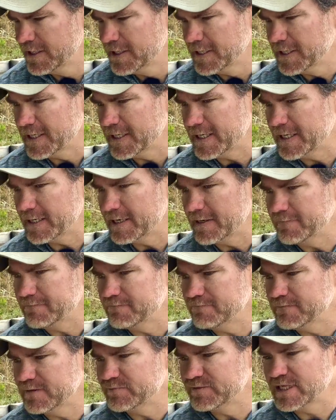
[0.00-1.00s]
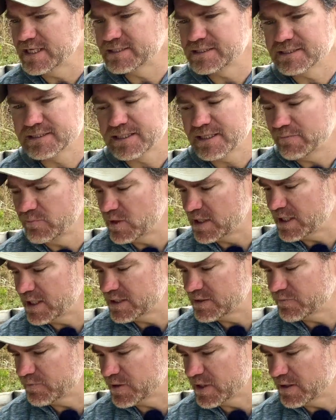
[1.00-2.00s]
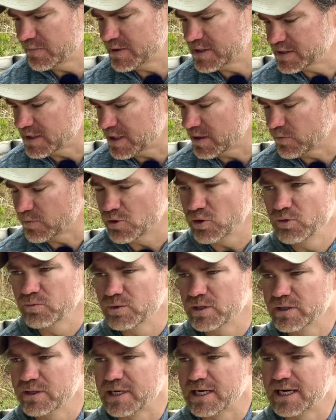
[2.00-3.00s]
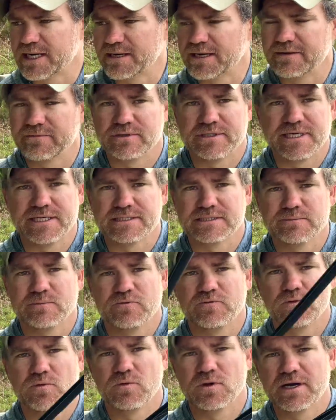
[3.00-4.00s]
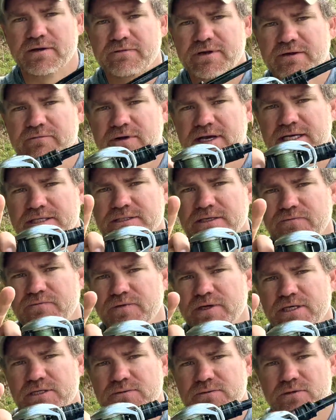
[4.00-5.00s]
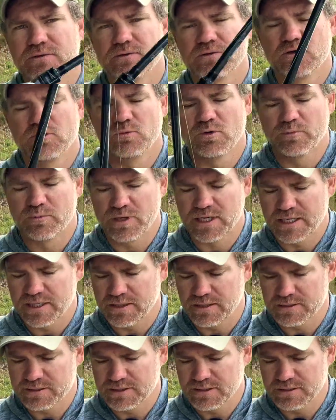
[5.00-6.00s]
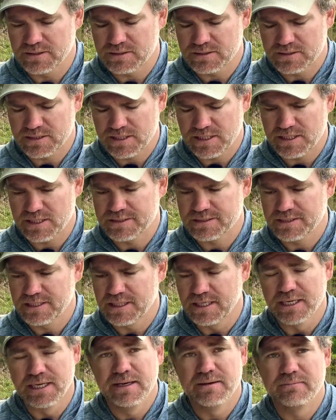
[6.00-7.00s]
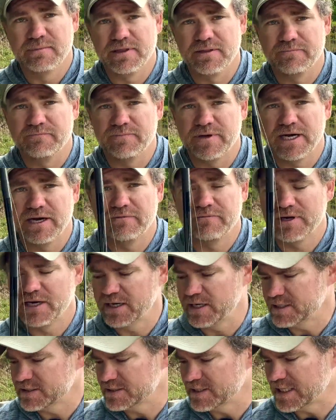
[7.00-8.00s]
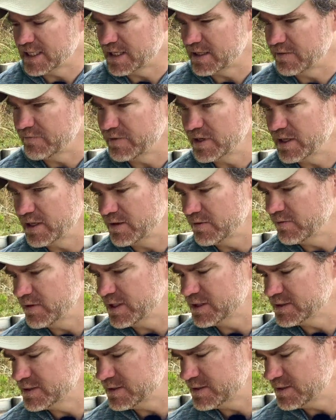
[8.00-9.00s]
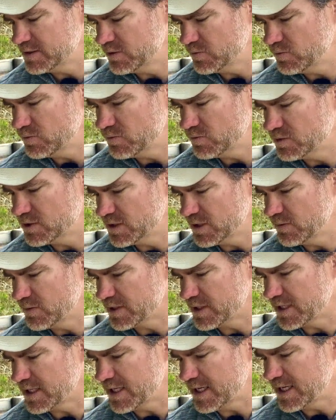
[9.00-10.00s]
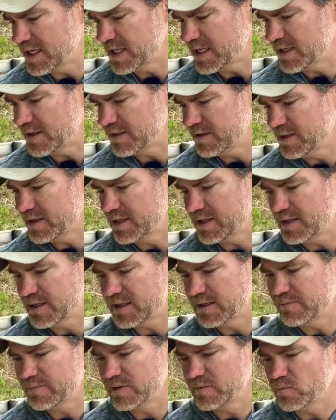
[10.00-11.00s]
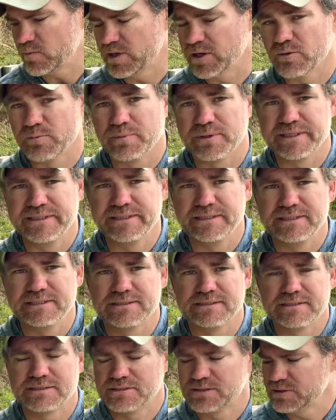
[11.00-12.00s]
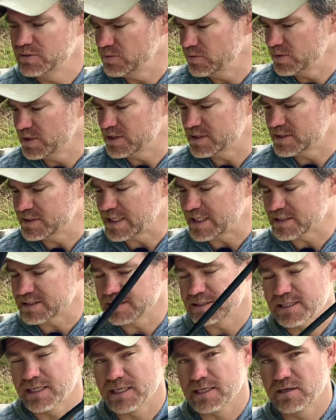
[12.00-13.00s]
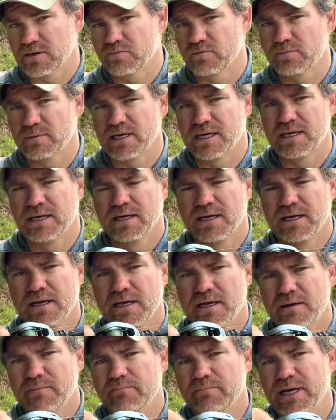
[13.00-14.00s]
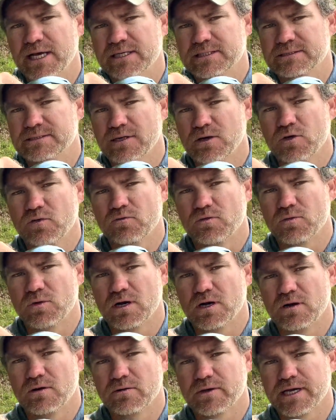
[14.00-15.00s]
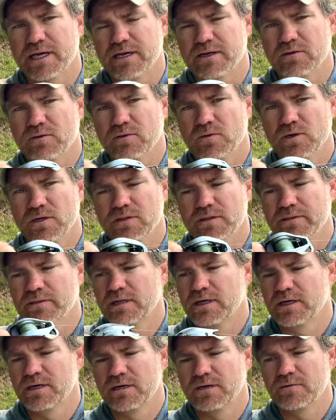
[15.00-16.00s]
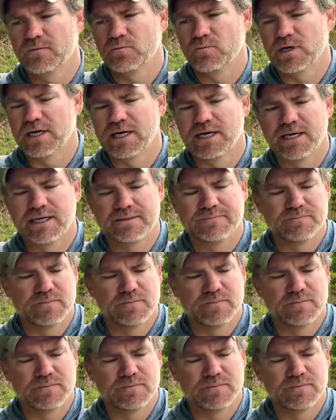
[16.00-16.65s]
I've tested some rods from companies like Okuma that I never tested before. I've never actually fished with an Okuma product until this test. Been very, very excited and very interested to see what they had, and I've been well pleased too. This is actually taking over my best overall category. The rod